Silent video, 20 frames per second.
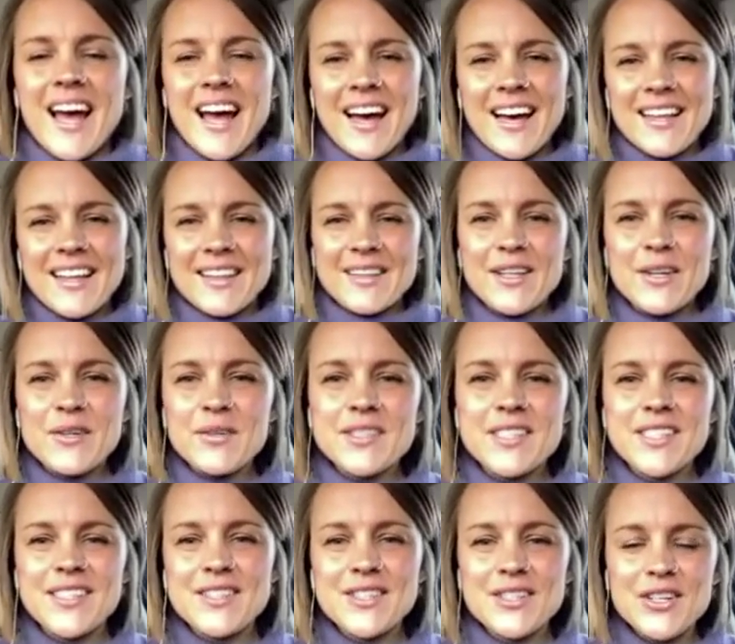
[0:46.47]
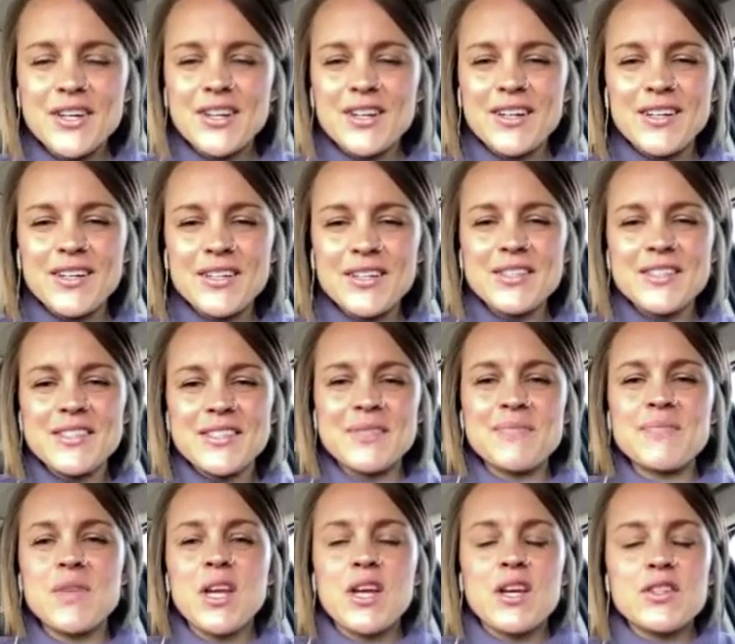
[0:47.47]
Hello, sisters.
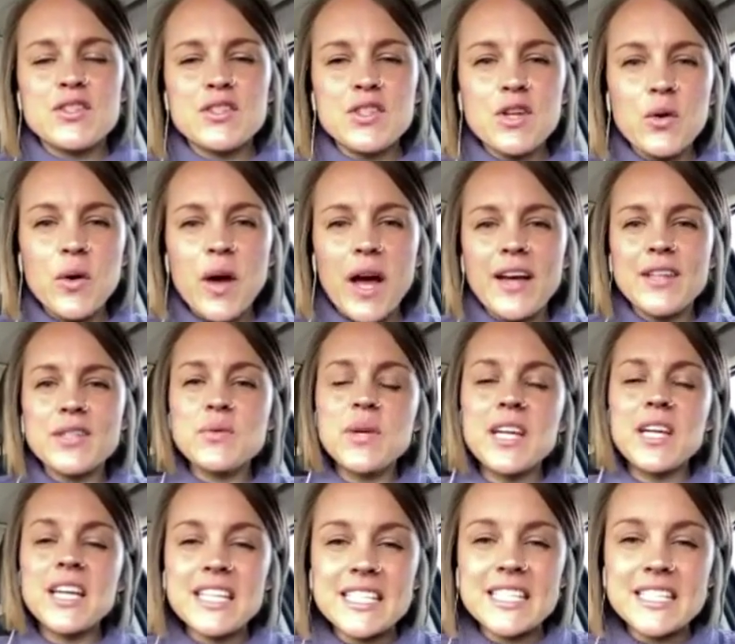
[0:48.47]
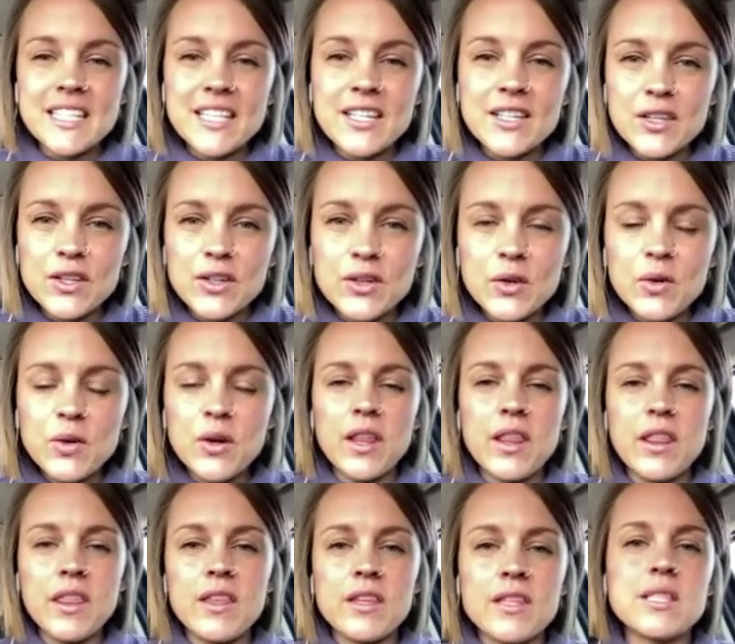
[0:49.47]
So, as we continue
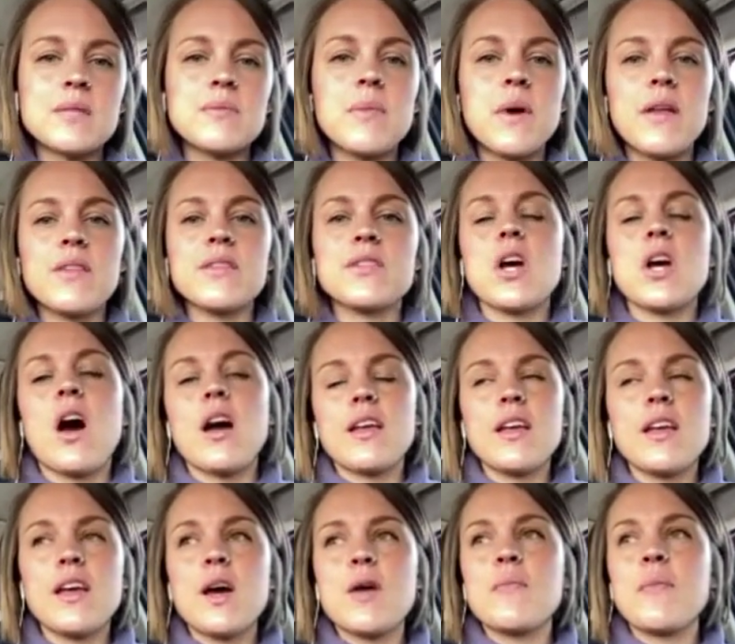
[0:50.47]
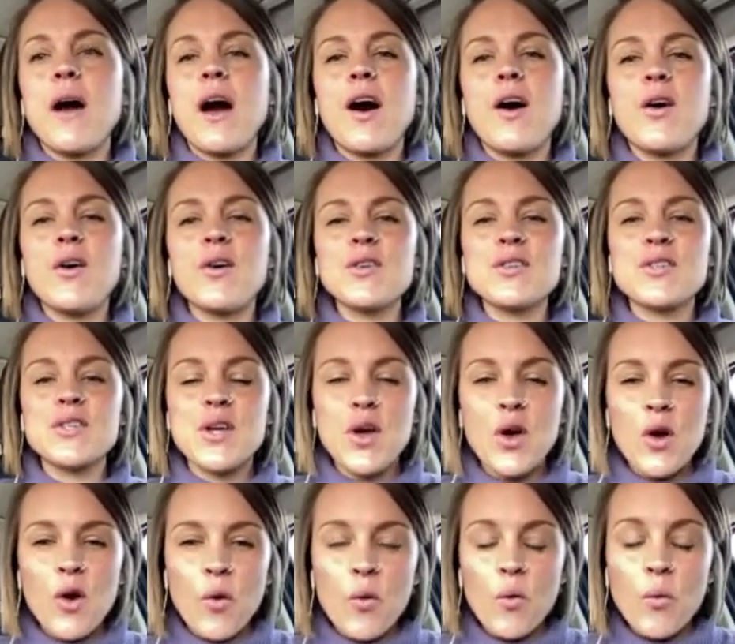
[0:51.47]
this month talking about
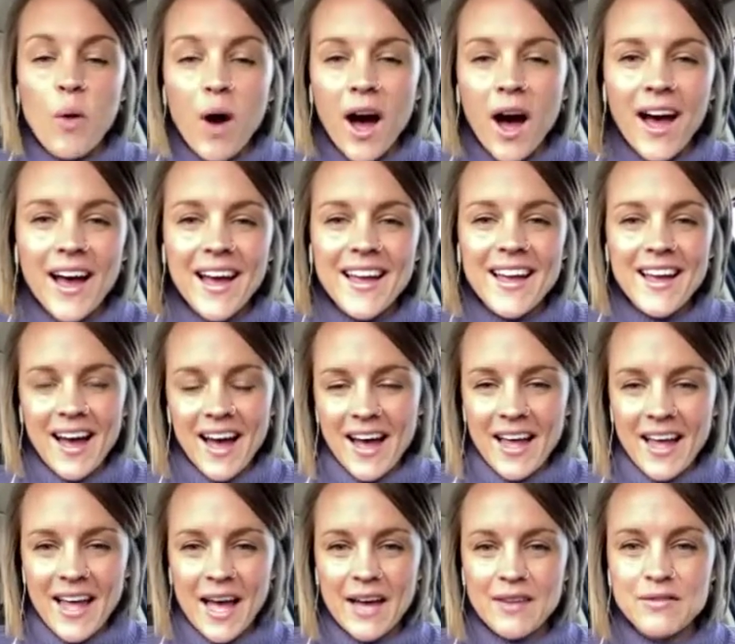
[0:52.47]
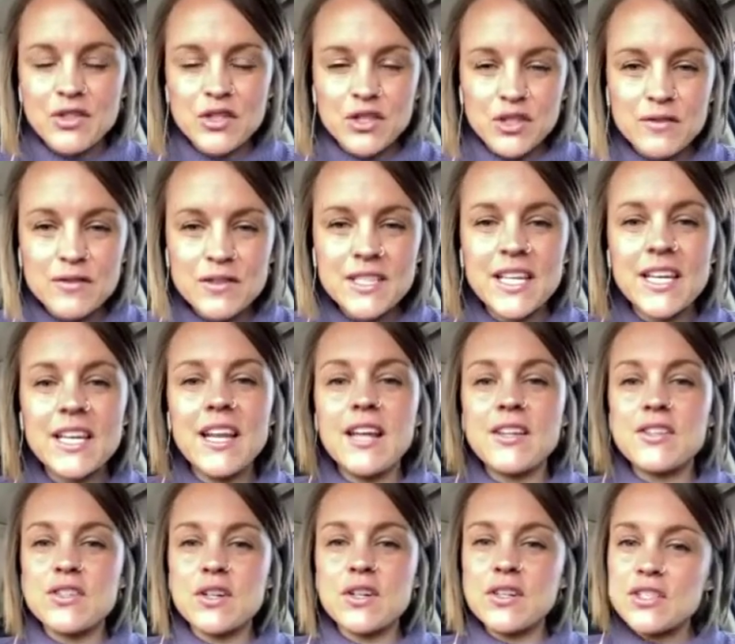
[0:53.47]
why I have shifted
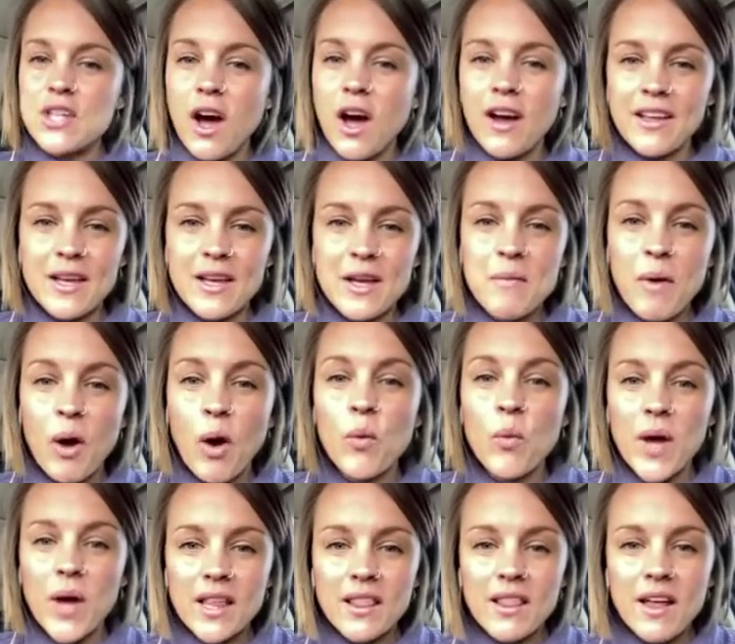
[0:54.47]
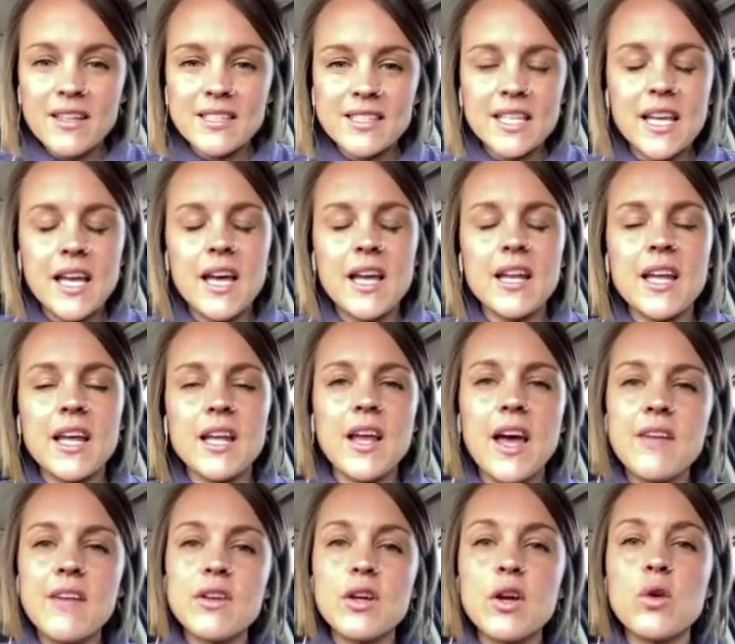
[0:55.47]
and started talking about weight loss again and
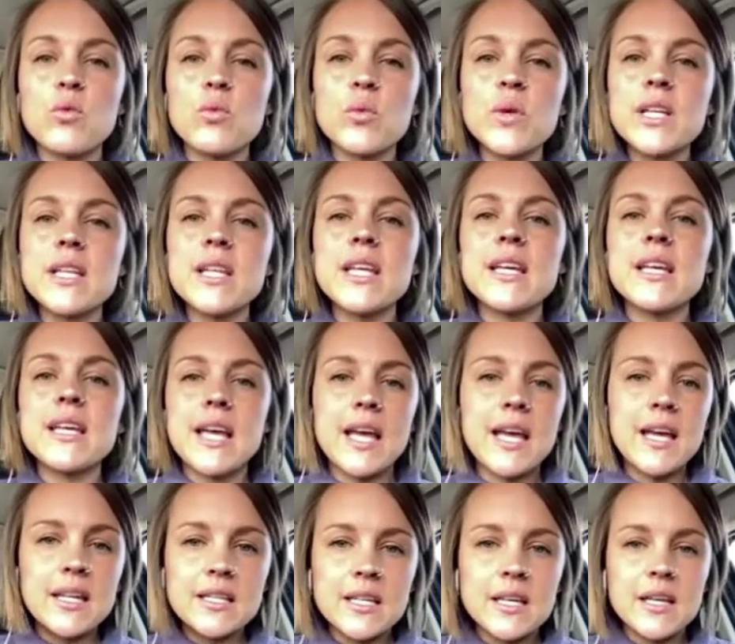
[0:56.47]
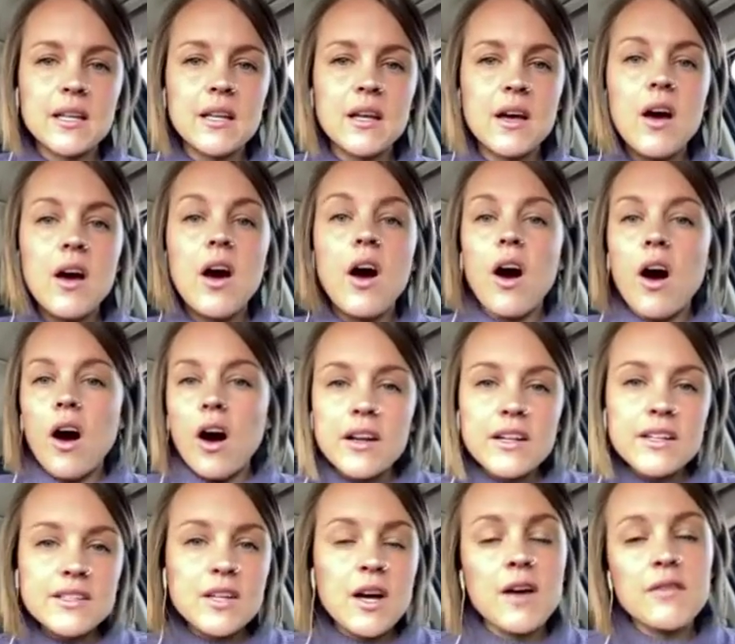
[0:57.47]
having a really candid,
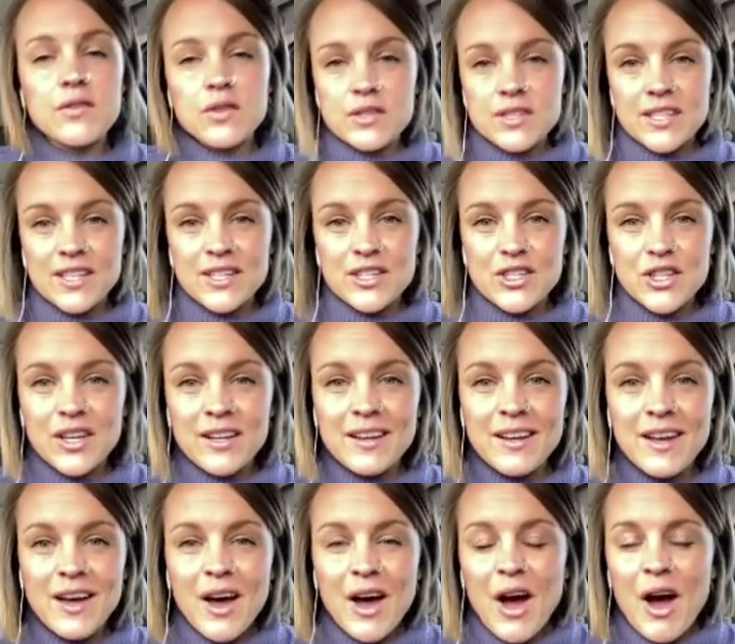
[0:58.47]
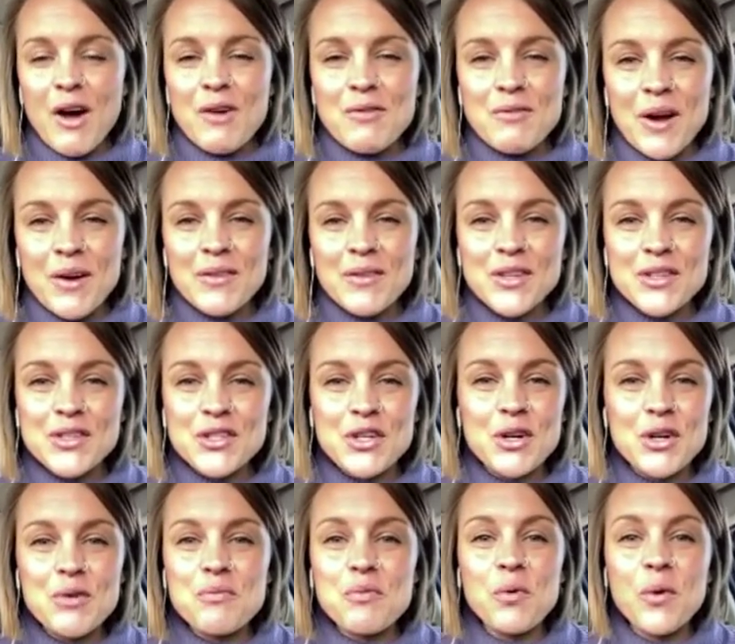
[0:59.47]
honest conversation around this
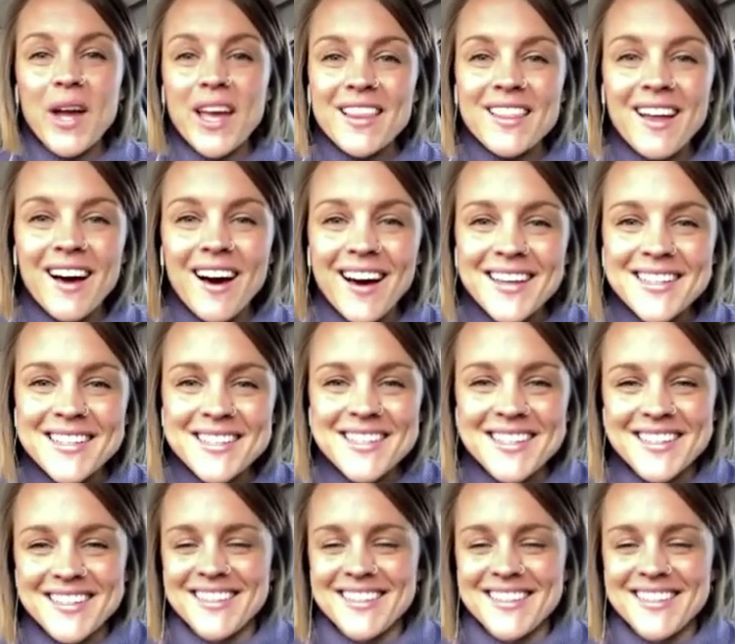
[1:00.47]
term weight loss.